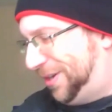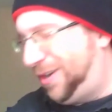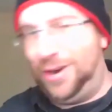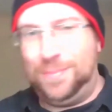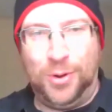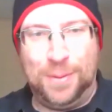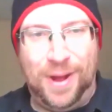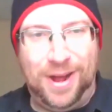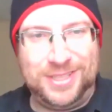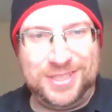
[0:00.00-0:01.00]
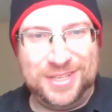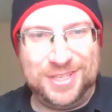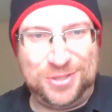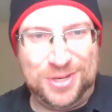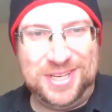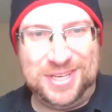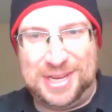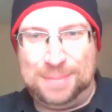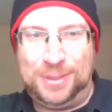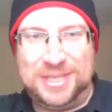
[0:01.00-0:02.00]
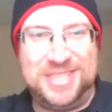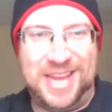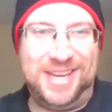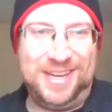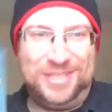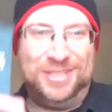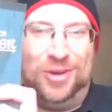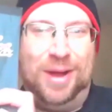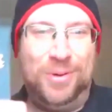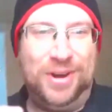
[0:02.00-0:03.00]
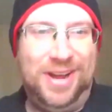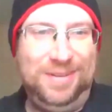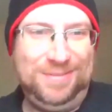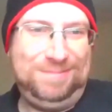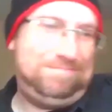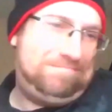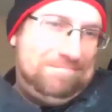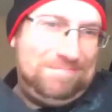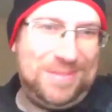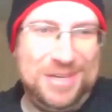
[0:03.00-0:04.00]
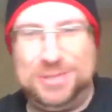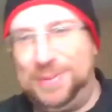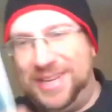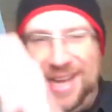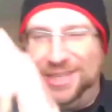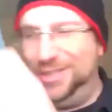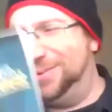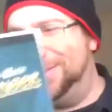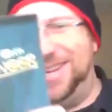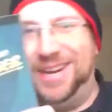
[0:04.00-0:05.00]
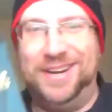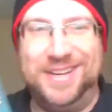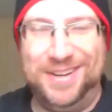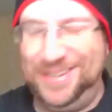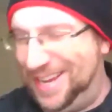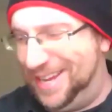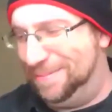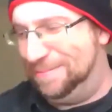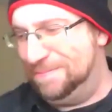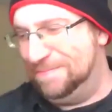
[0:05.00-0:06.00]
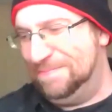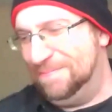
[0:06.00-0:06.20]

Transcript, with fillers: a, cardboard box on the street and they'll say please take and i'll just drop one off and just be like yeah sure it was there you know um,